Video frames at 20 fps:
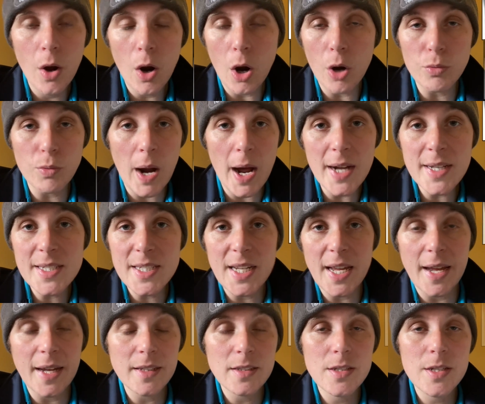a rider
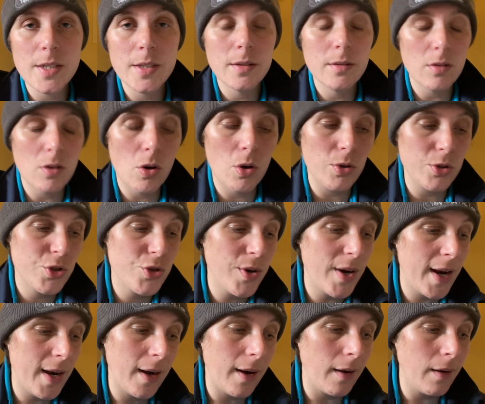yet or
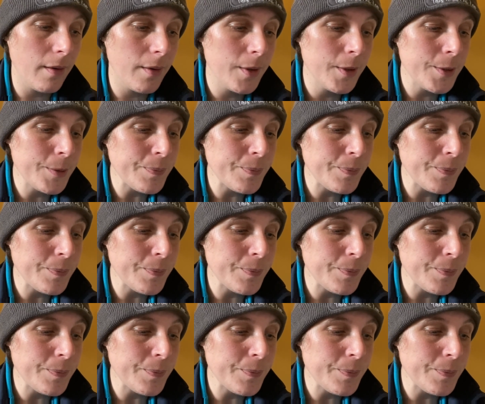training.